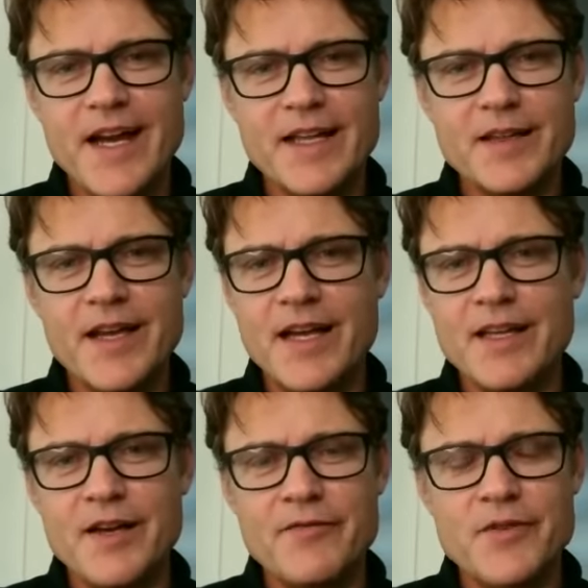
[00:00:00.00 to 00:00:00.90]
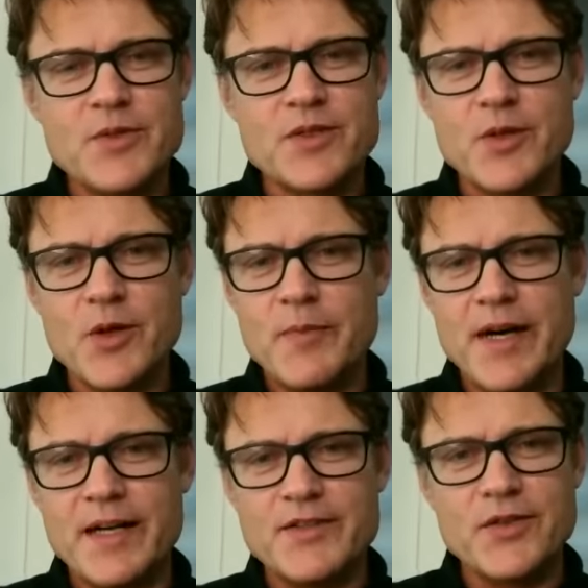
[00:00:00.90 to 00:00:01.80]
I love you so
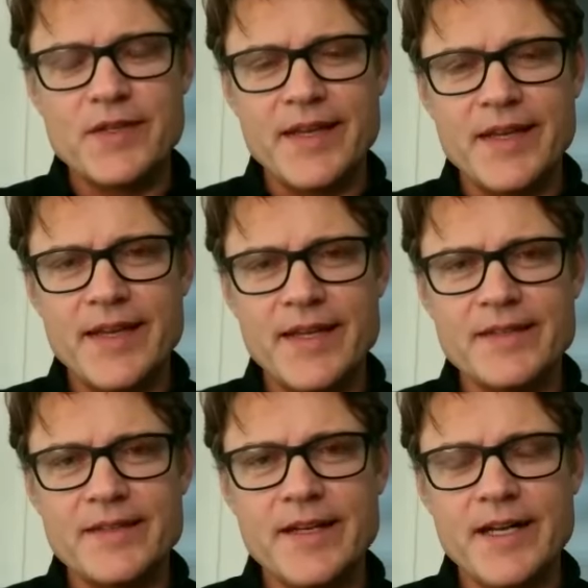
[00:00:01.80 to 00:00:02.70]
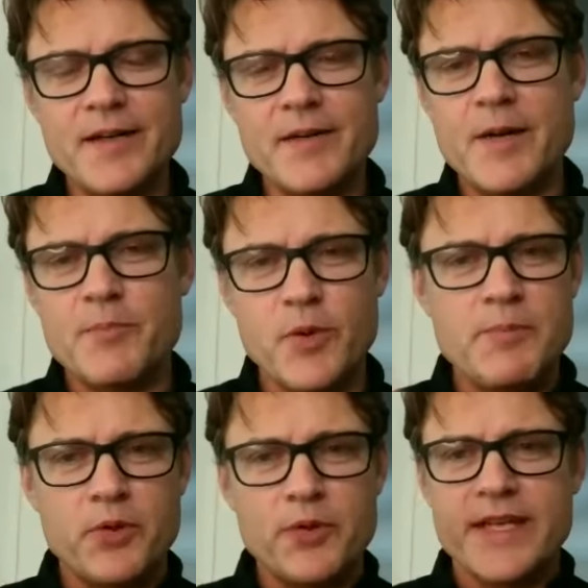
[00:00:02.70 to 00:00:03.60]
much, and I pray
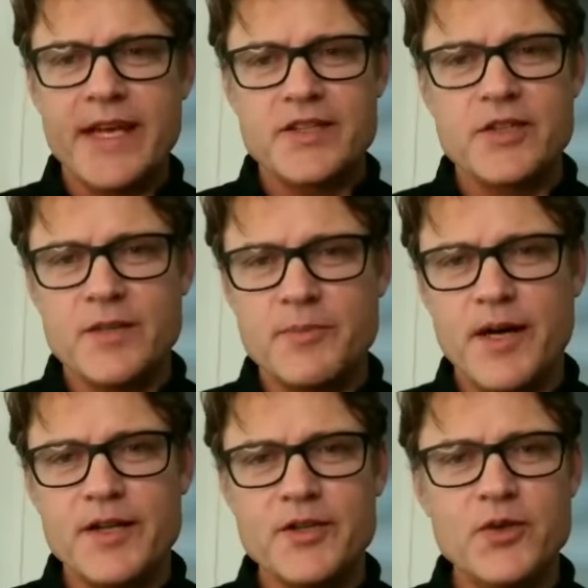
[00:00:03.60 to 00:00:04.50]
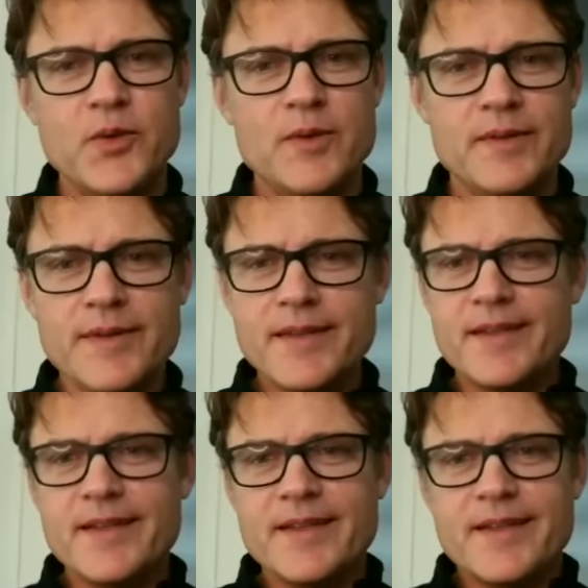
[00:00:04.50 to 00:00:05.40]
protection upon you.
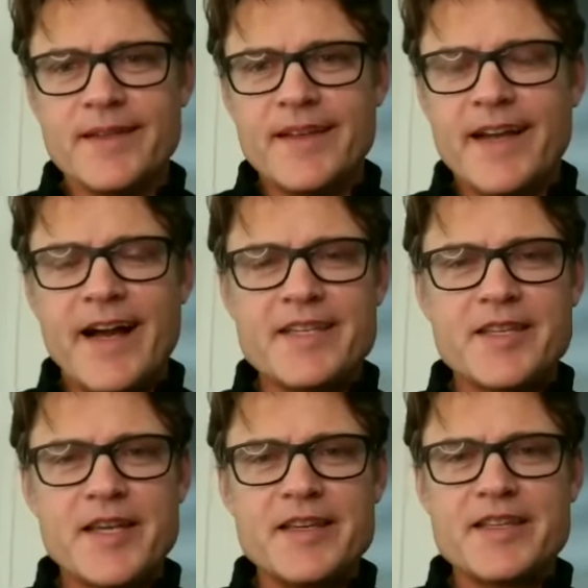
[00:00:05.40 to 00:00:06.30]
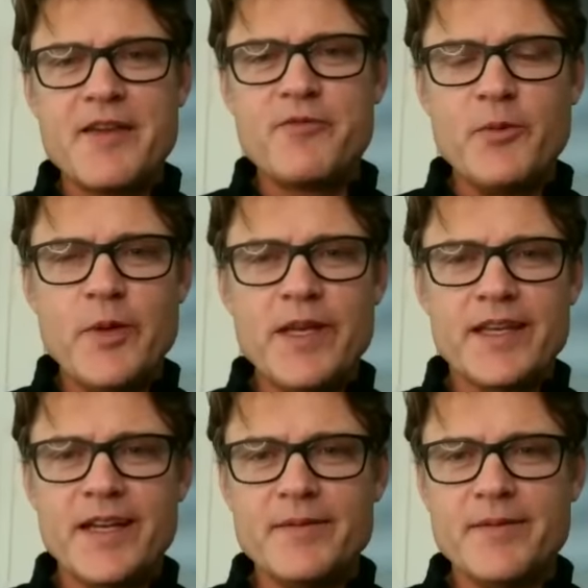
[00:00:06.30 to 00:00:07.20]
I say this every
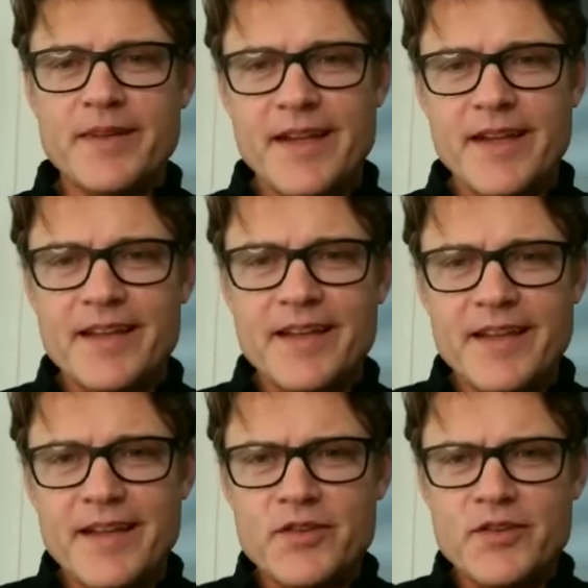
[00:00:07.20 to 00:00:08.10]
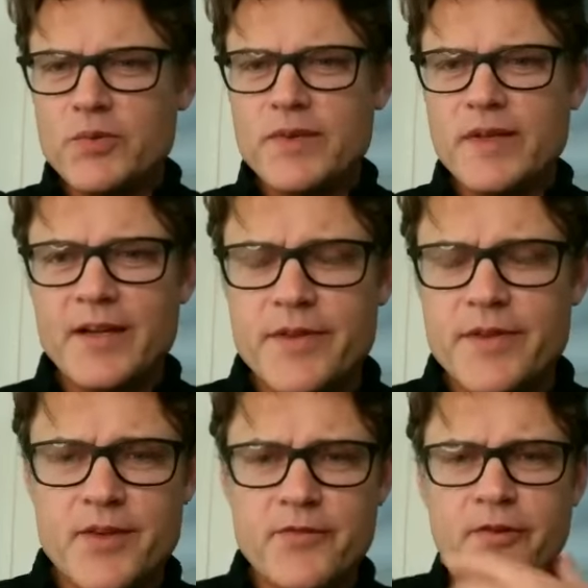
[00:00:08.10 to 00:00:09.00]
week, and I don't
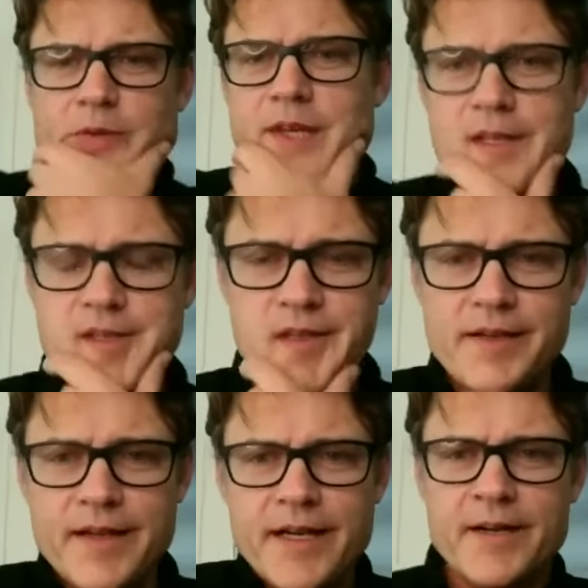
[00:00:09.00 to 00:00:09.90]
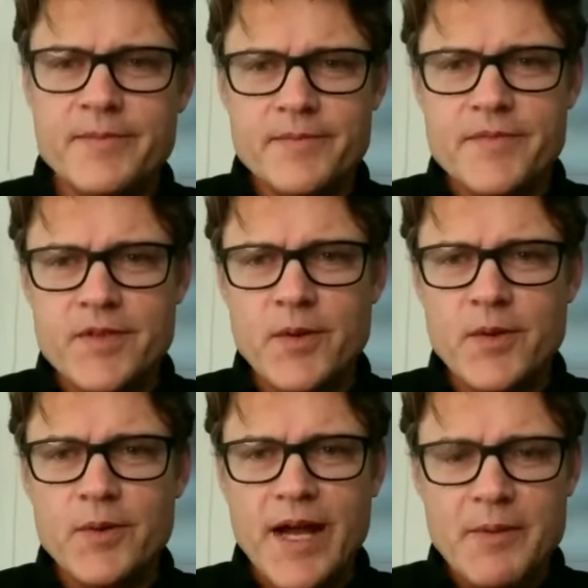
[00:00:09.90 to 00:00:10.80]
think you've heard this.
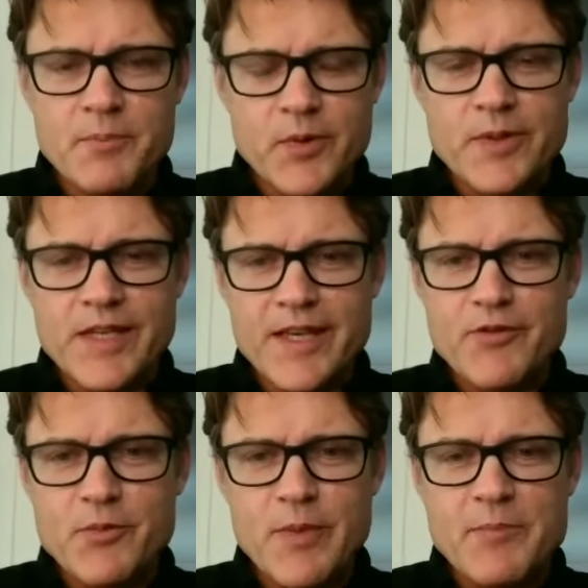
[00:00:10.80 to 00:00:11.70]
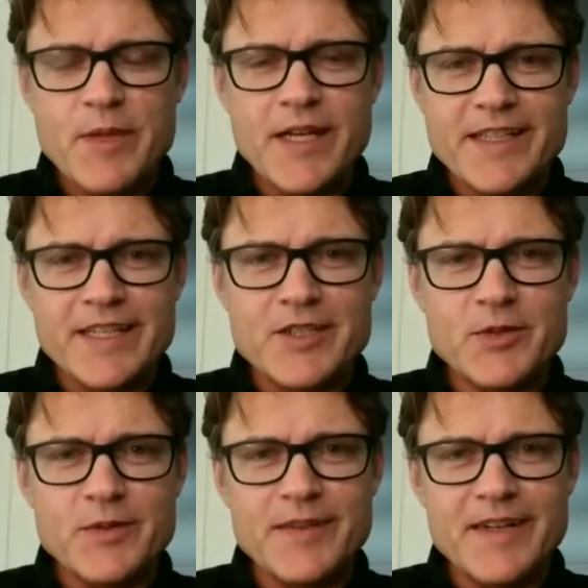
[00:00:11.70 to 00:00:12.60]
So I'm going to give you my
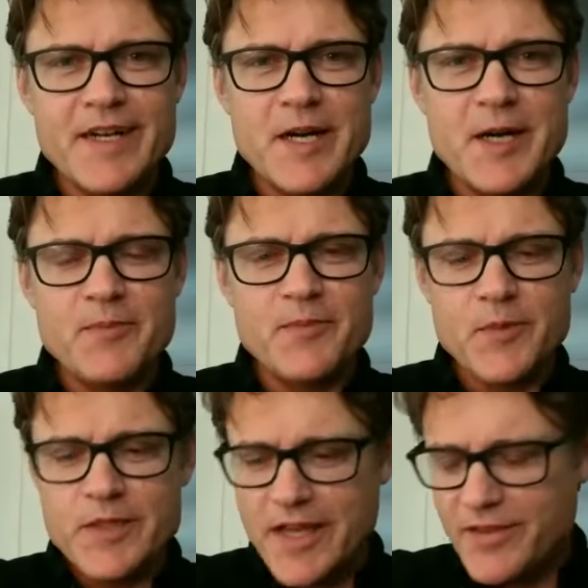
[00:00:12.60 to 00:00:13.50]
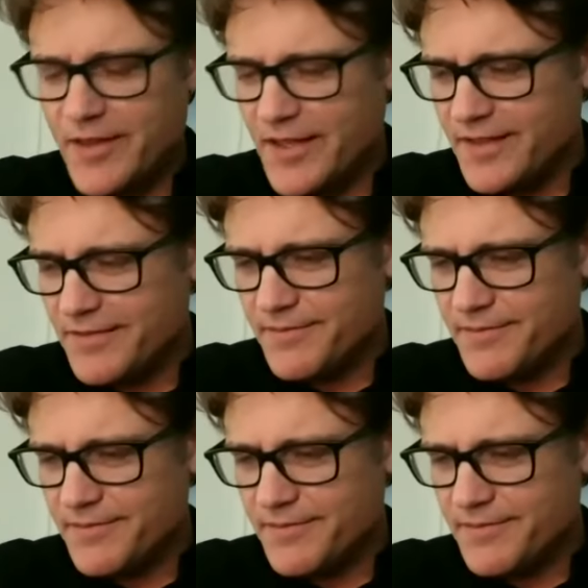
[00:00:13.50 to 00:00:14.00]
benediction, which I think